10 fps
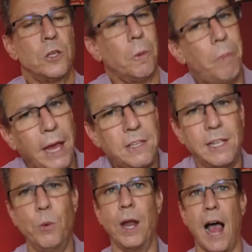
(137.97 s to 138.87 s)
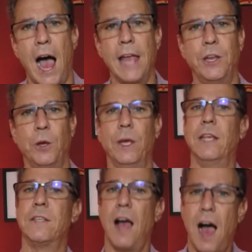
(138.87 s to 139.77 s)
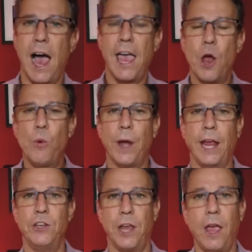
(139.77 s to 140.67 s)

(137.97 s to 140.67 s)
So basically what I do is I arrange